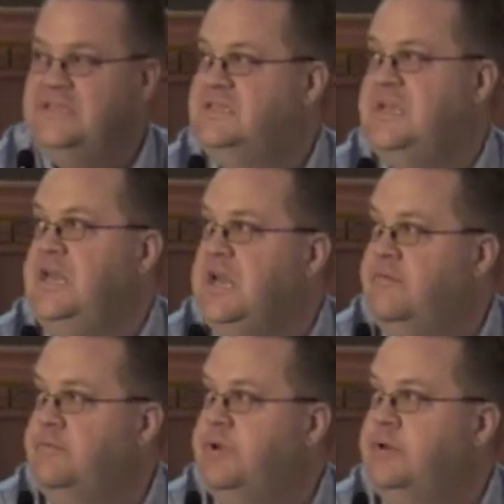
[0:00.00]
the city
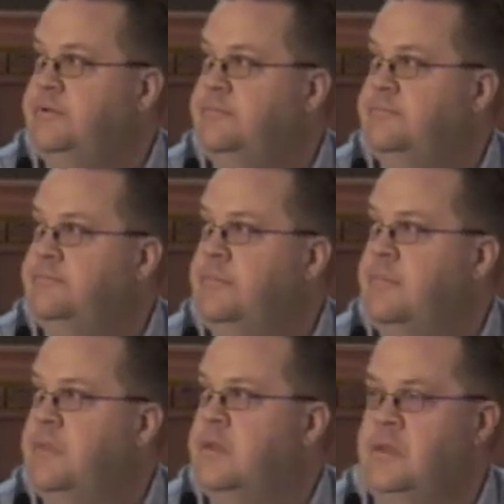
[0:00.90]
government.
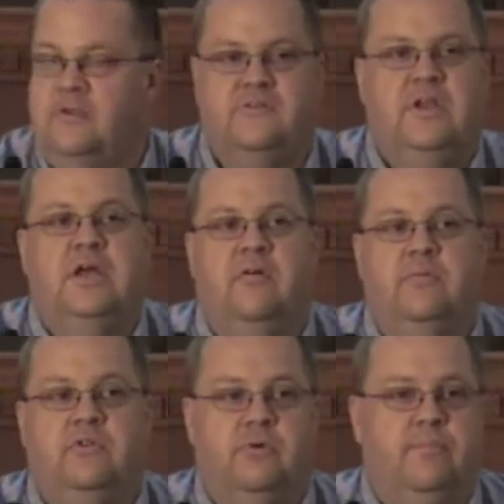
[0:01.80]
The city
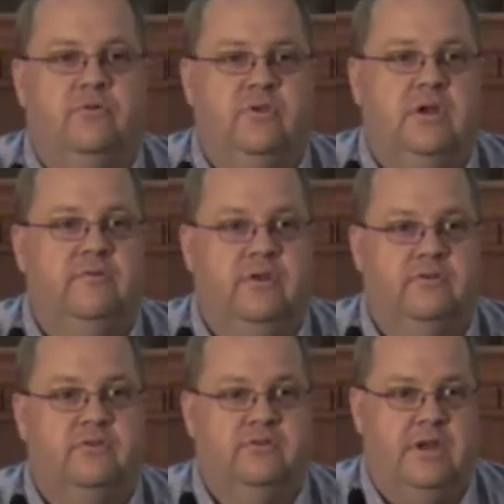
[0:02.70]
government's representative
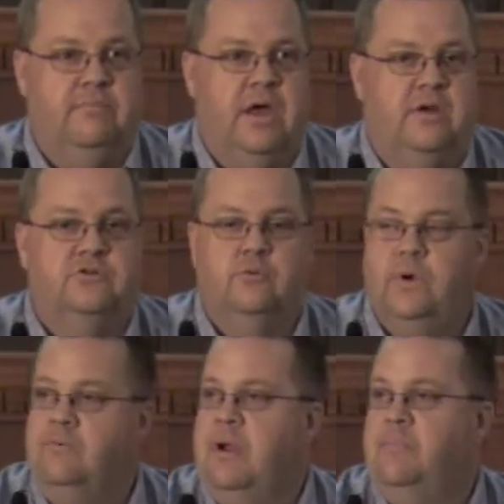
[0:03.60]
is the city manager.
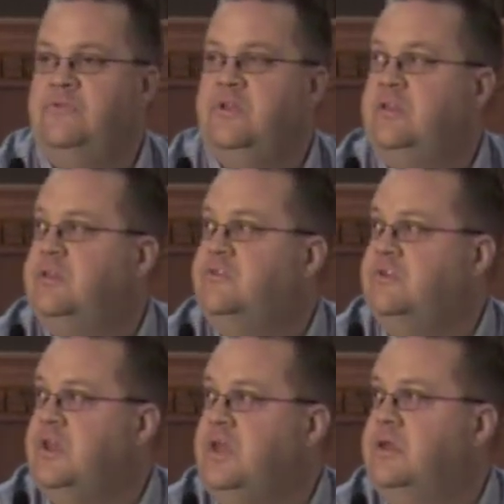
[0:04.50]
We represent the
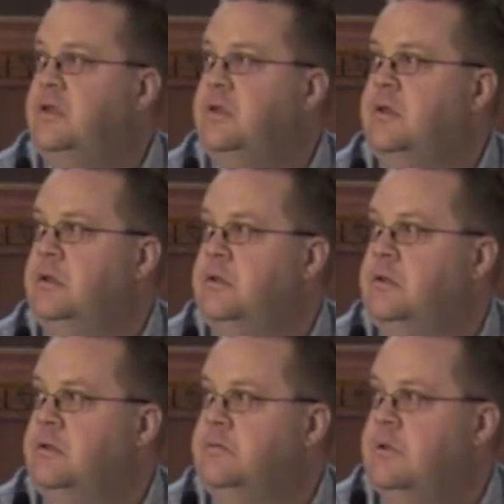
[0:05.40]
city
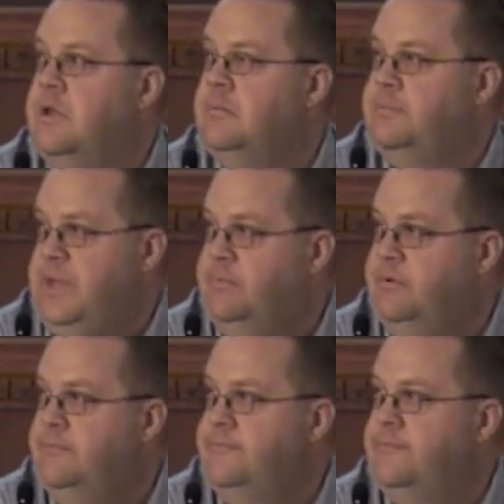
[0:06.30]

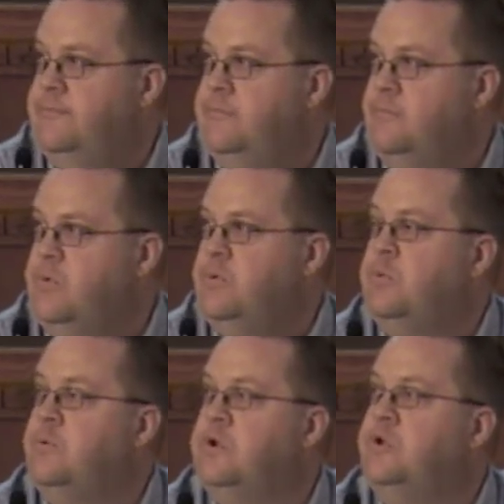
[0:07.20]
people. We
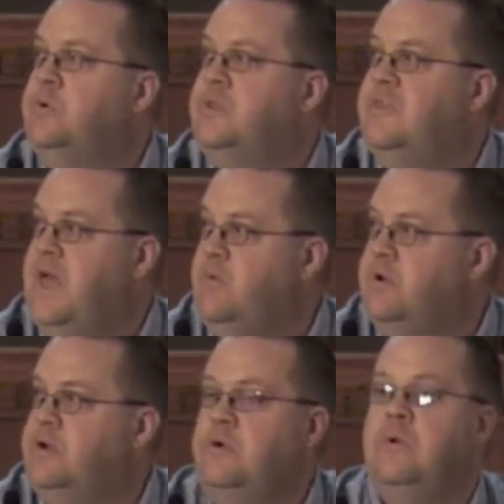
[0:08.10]
want to do what they
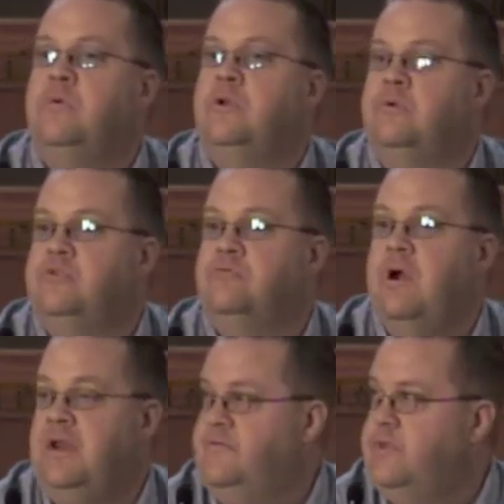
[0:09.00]
want to do. We want to do what's
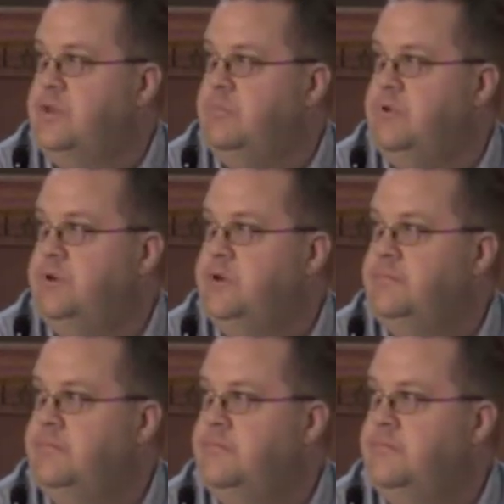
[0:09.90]
right for the community.